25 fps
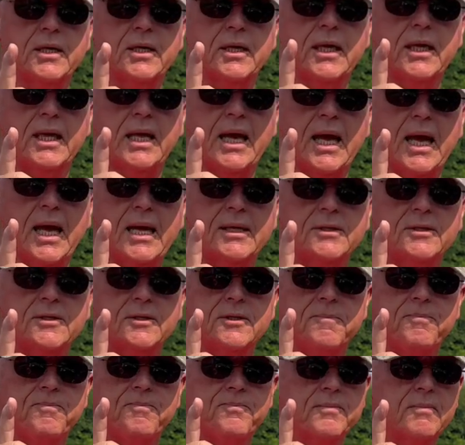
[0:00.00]
of the
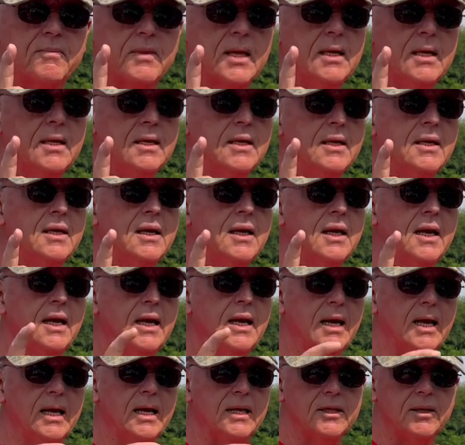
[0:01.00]
cast.
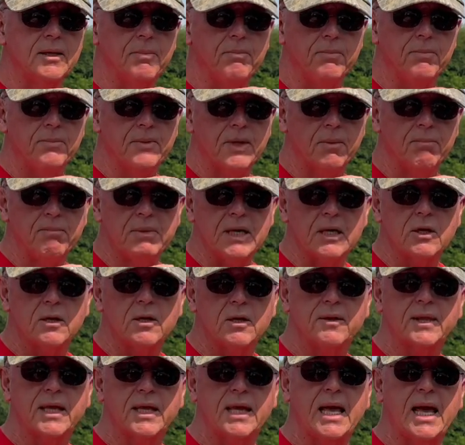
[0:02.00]
And the
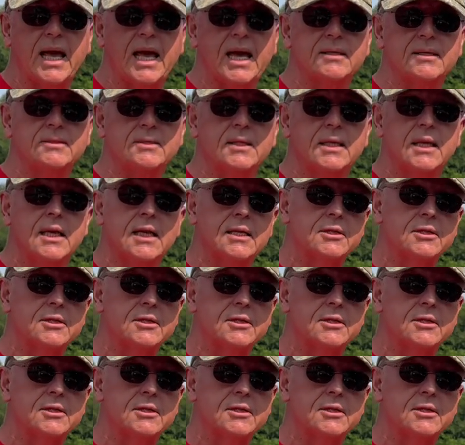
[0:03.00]
middle of the cast,